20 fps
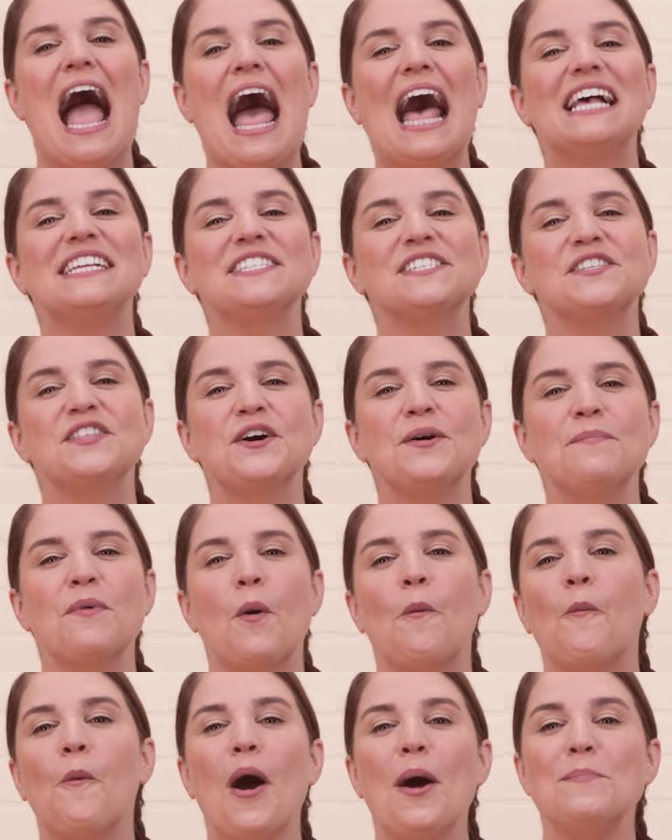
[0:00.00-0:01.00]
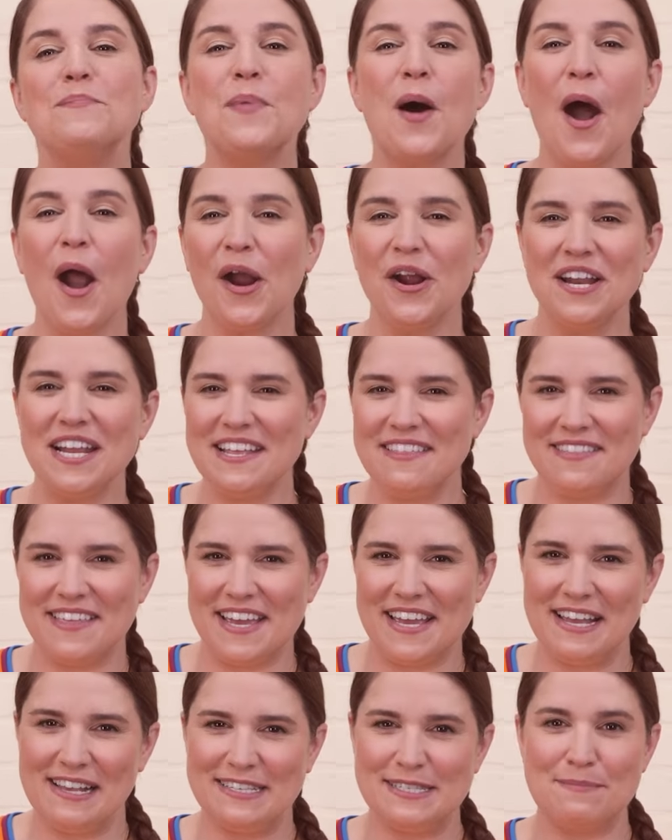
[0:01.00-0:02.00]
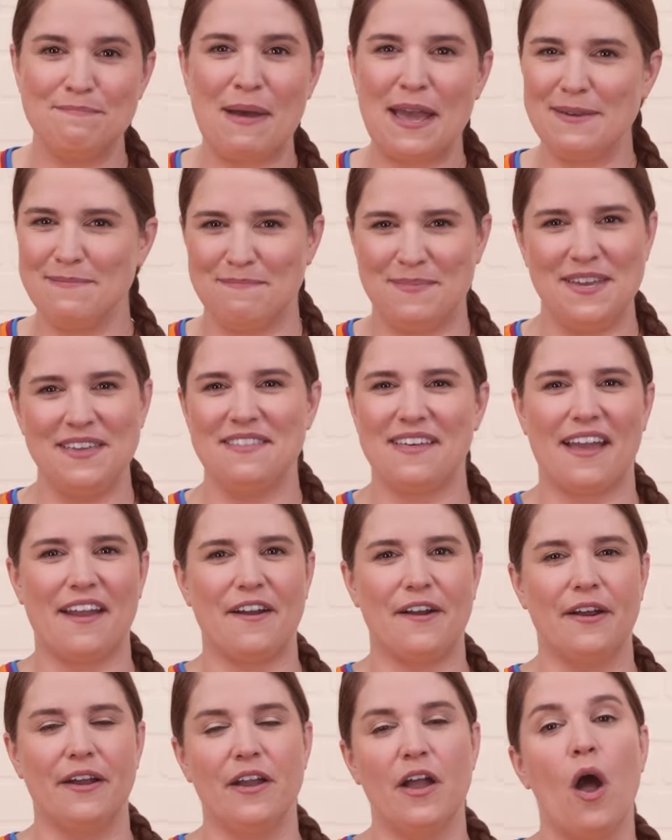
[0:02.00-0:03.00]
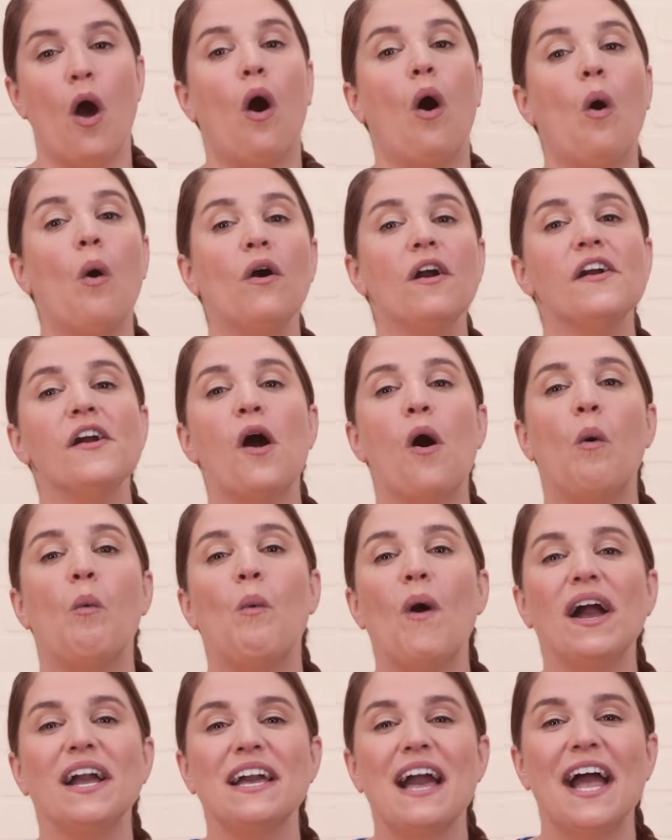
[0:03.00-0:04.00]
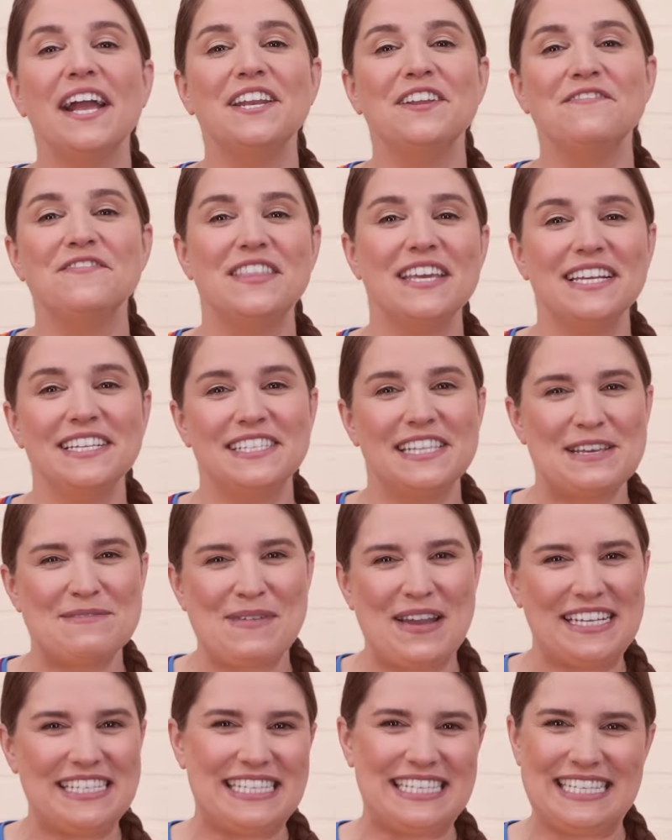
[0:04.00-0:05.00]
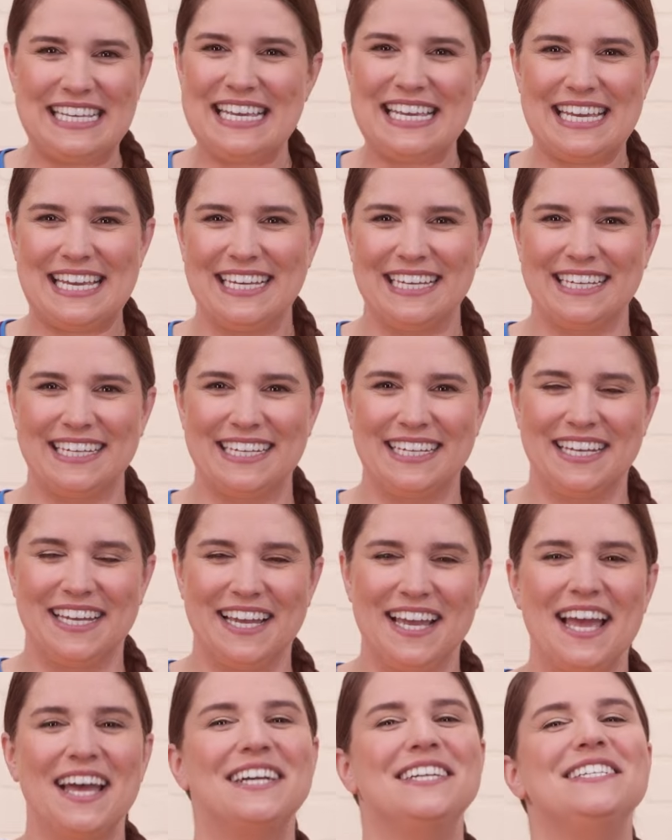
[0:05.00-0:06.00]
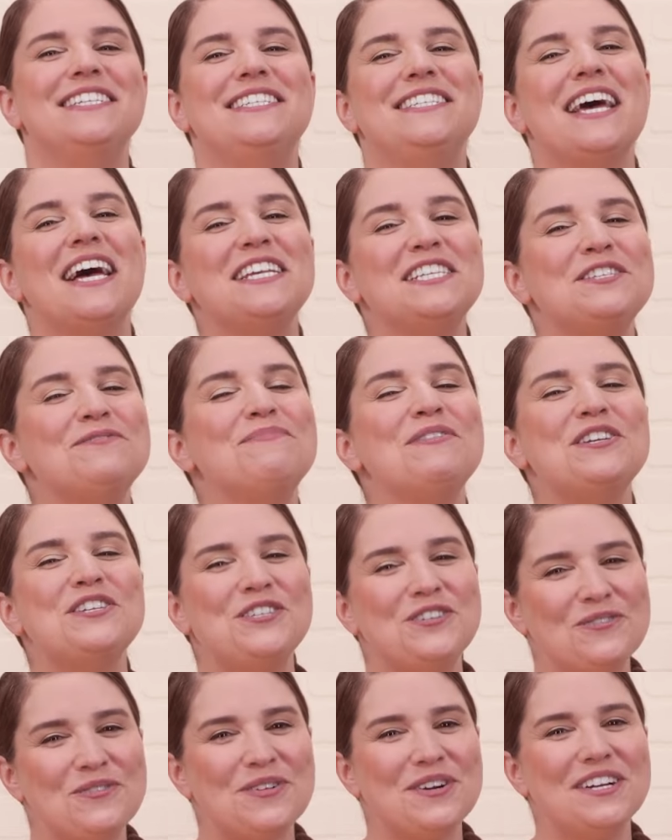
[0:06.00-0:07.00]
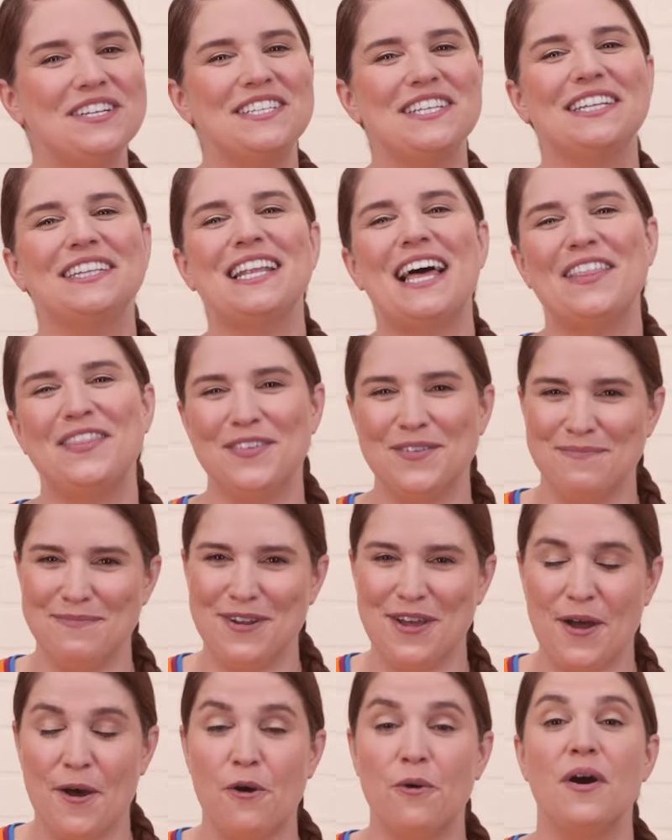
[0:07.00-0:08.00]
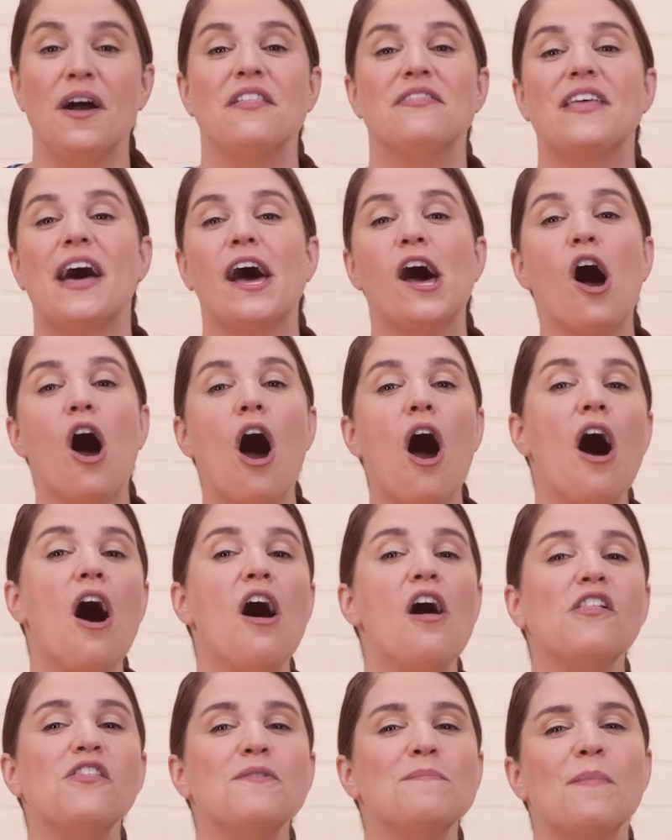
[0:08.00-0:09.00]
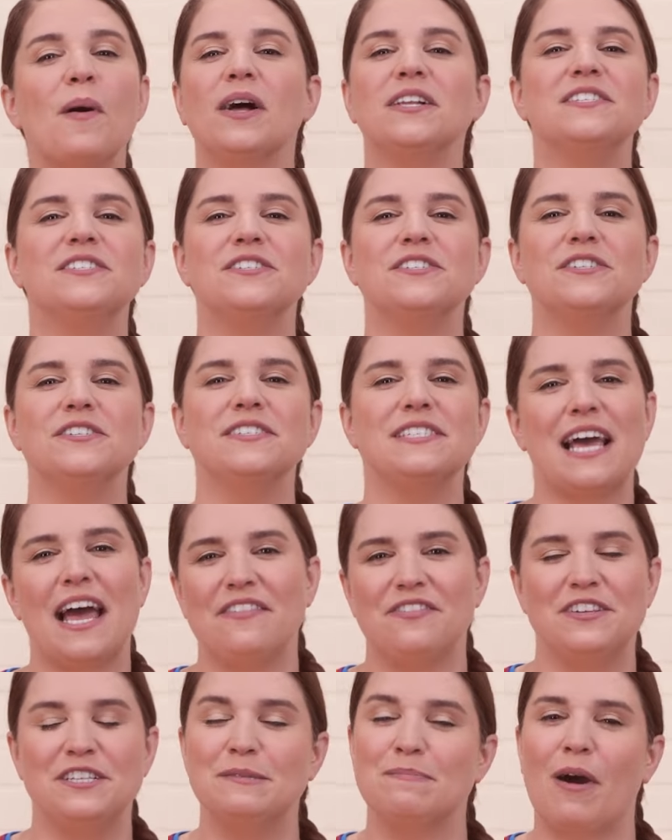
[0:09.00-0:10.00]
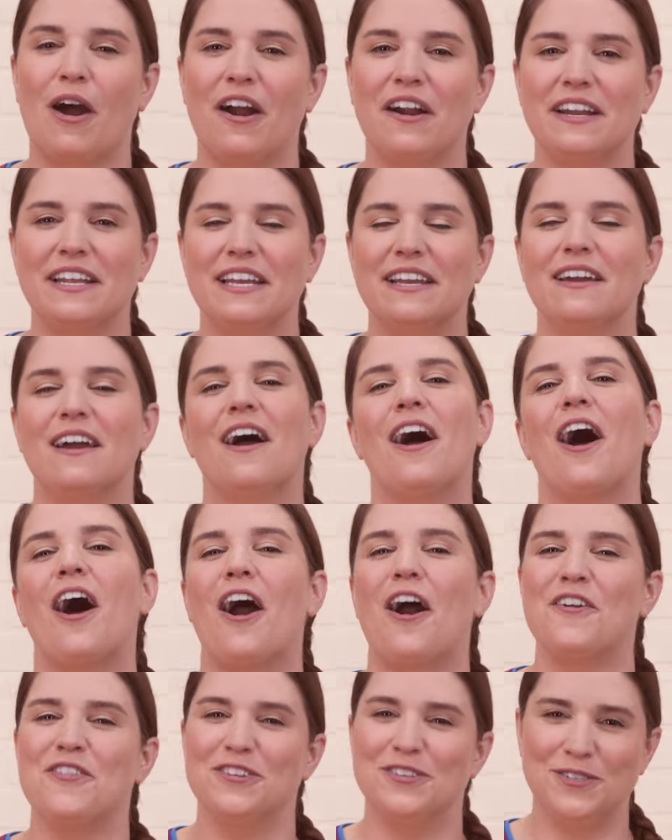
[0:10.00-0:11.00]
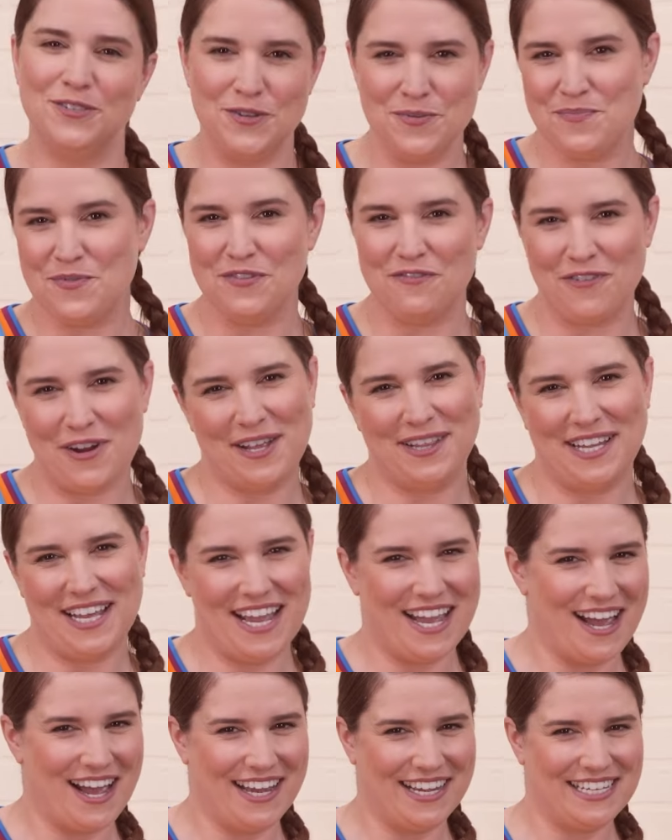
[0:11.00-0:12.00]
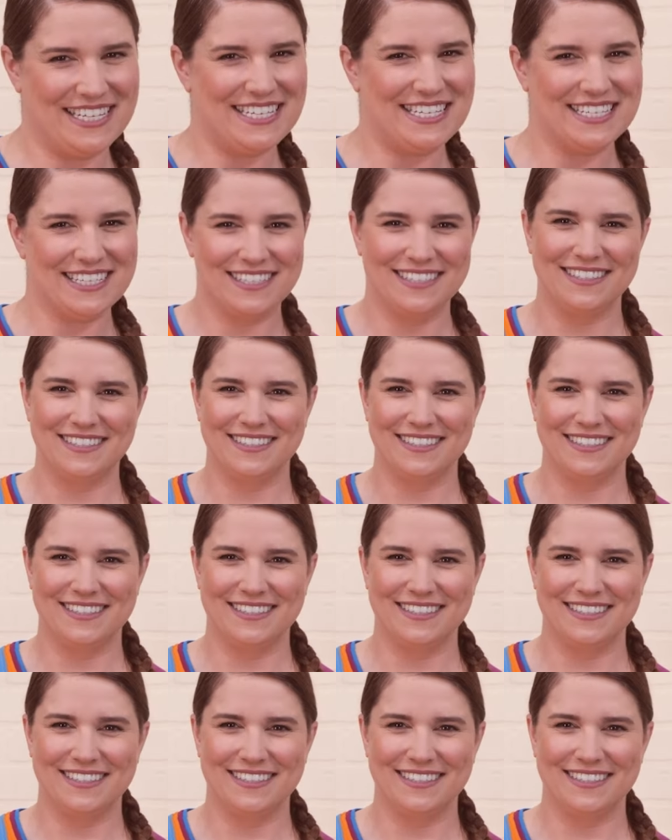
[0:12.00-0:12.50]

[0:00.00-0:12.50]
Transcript: Ask them what party things might be there or what kind of things they might see. Just be sure to let them know that all the monsters at this party are the super friendly kind.